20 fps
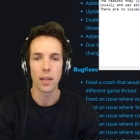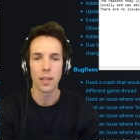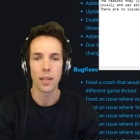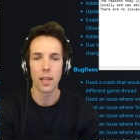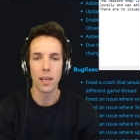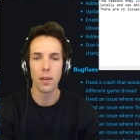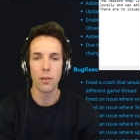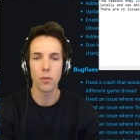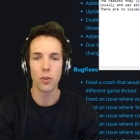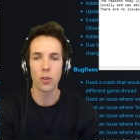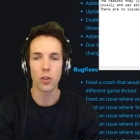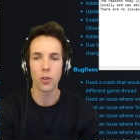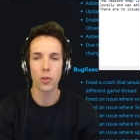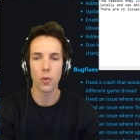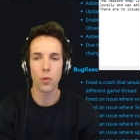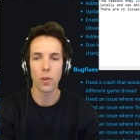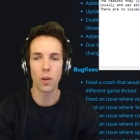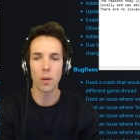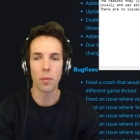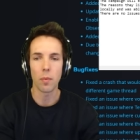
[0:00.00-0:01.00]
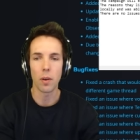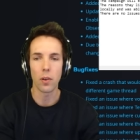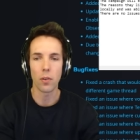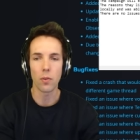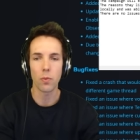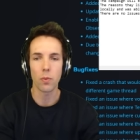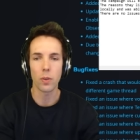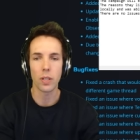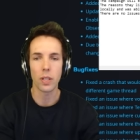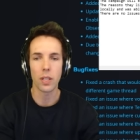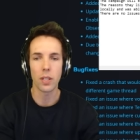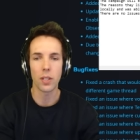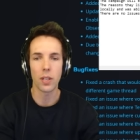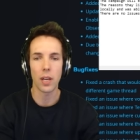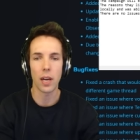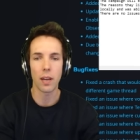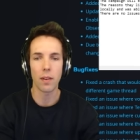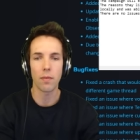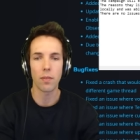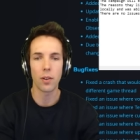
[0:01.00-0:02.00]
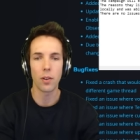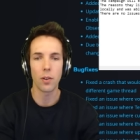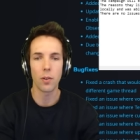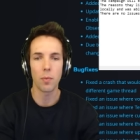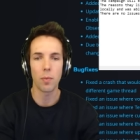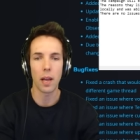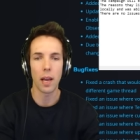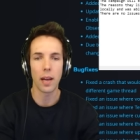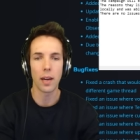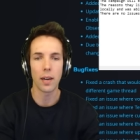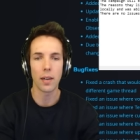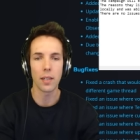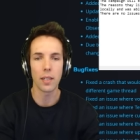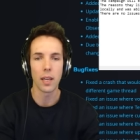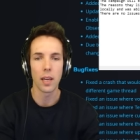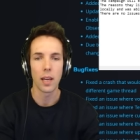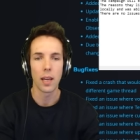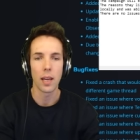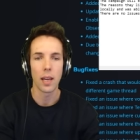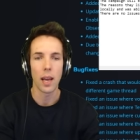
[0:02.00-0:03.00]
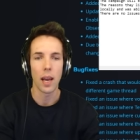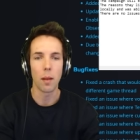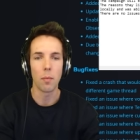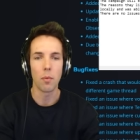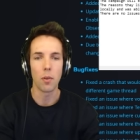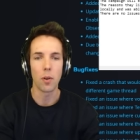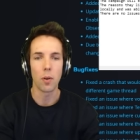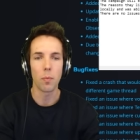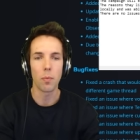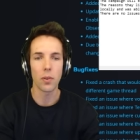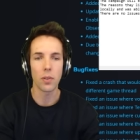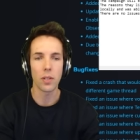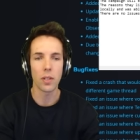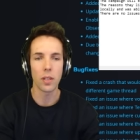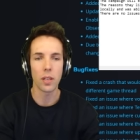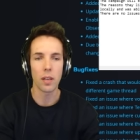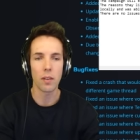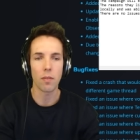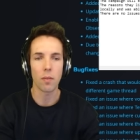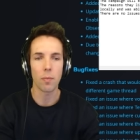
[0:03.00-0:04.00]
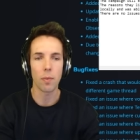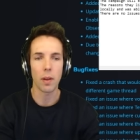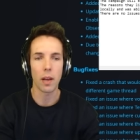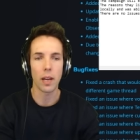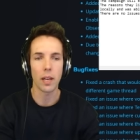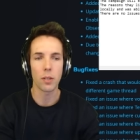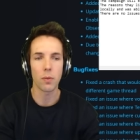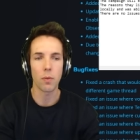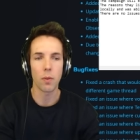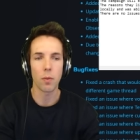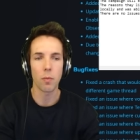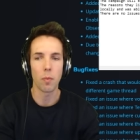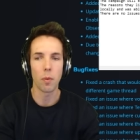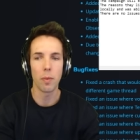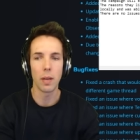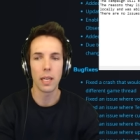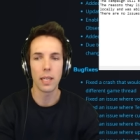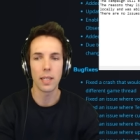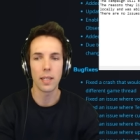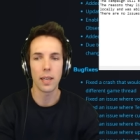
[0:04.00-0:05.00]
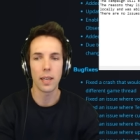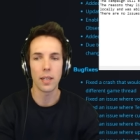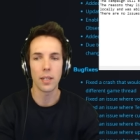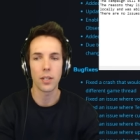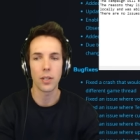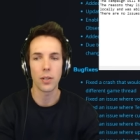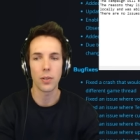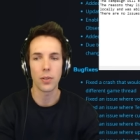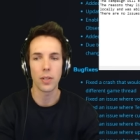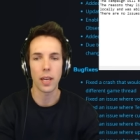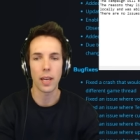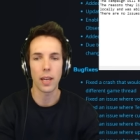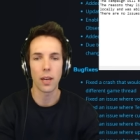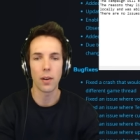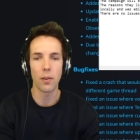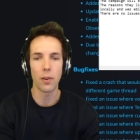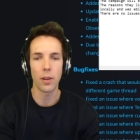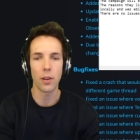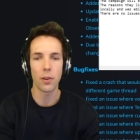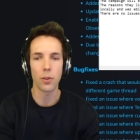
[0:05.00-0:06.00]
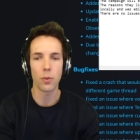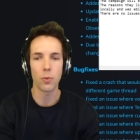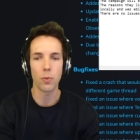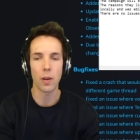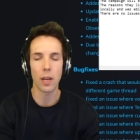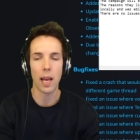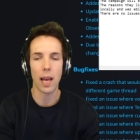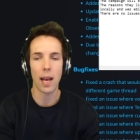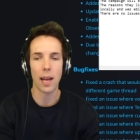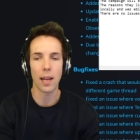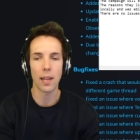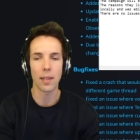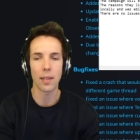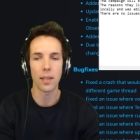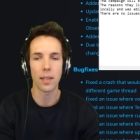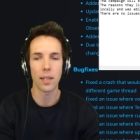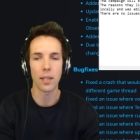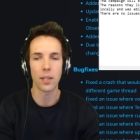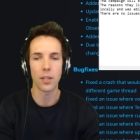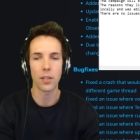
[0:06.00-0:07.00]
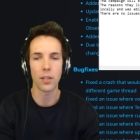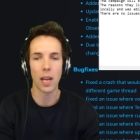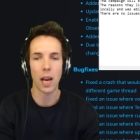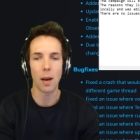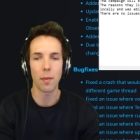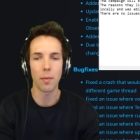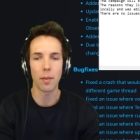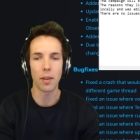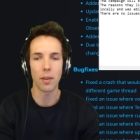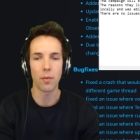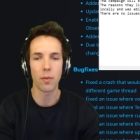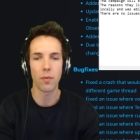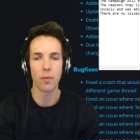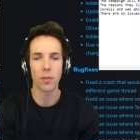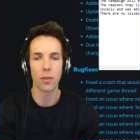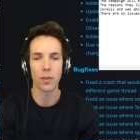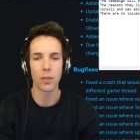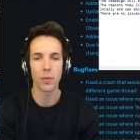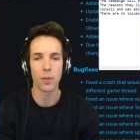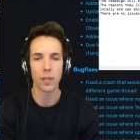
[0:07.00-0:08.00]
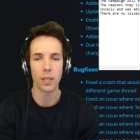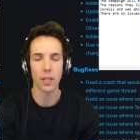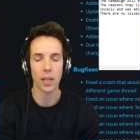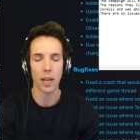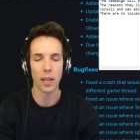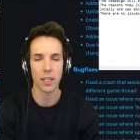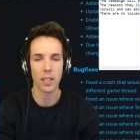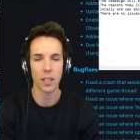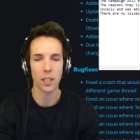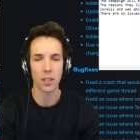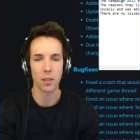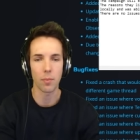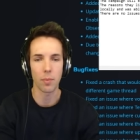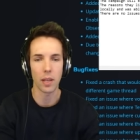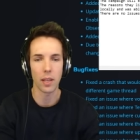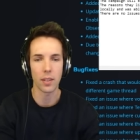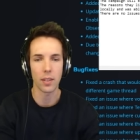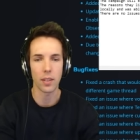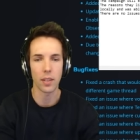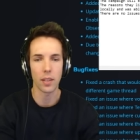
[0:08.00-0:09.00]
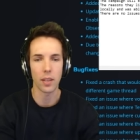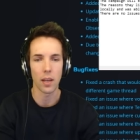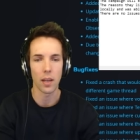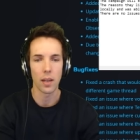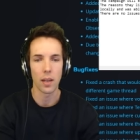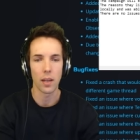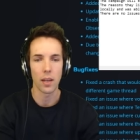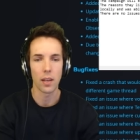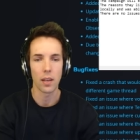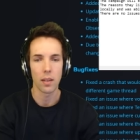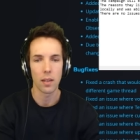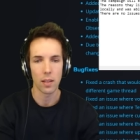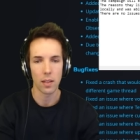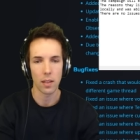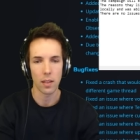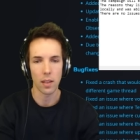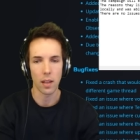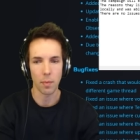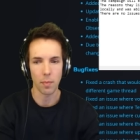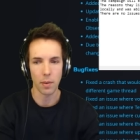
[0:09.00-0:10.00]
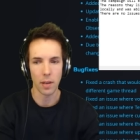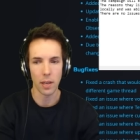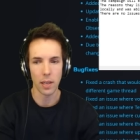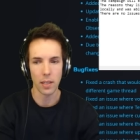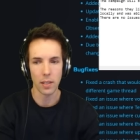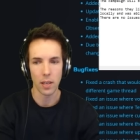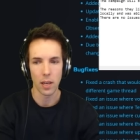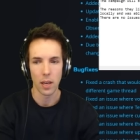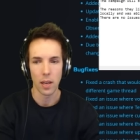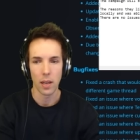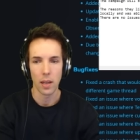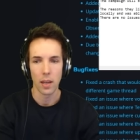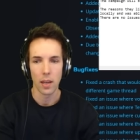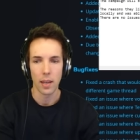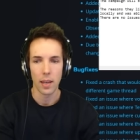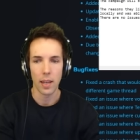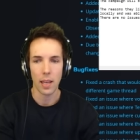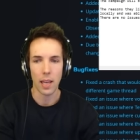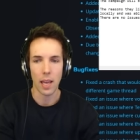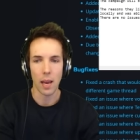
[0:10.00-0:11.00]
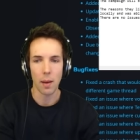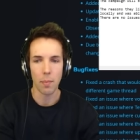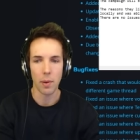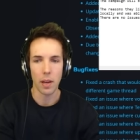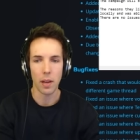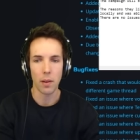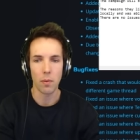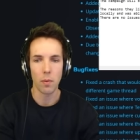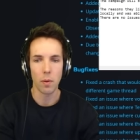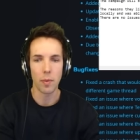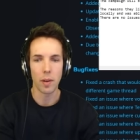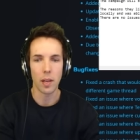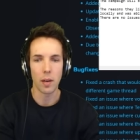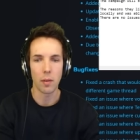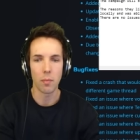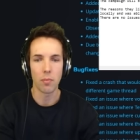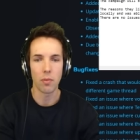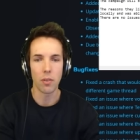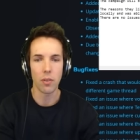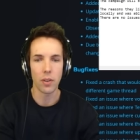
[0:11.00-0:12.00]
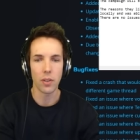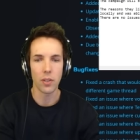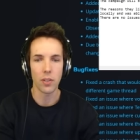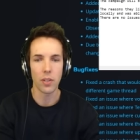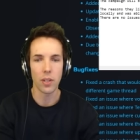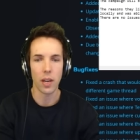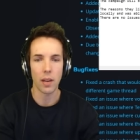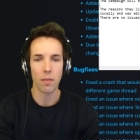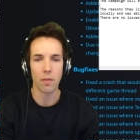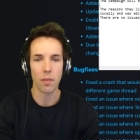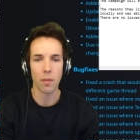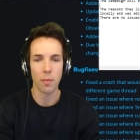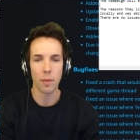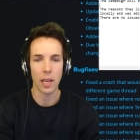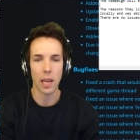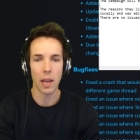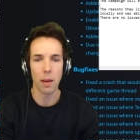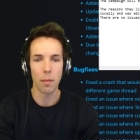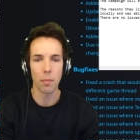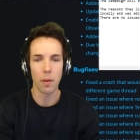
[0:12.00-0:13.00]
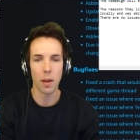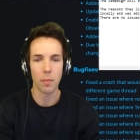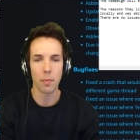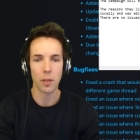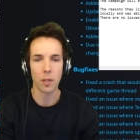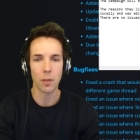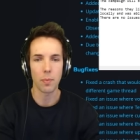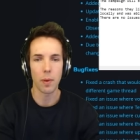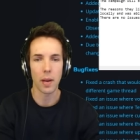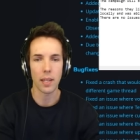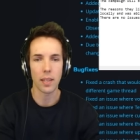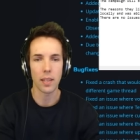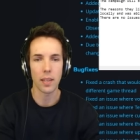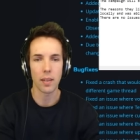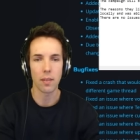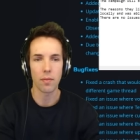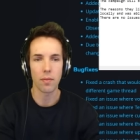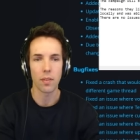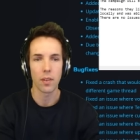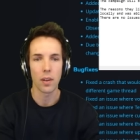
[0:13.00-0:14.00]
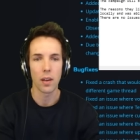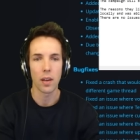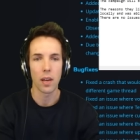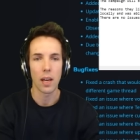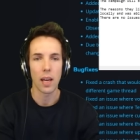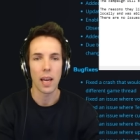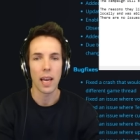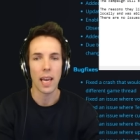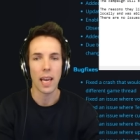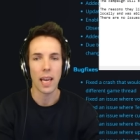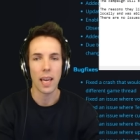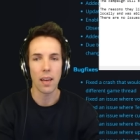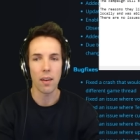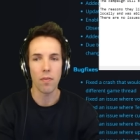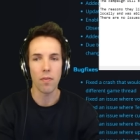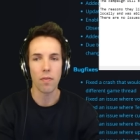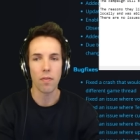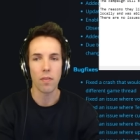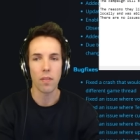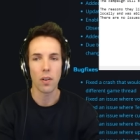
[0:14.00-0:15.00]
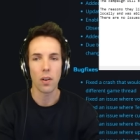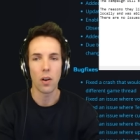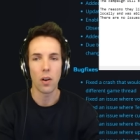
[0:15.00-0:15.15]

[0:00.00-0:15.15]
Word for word: The new story mode was designed for new players, and more importantly for players with mobility issues that can only use one hand. This is commonly referred to as accessibility updates. The campaign will be in a broken state from a gameplay perspective if,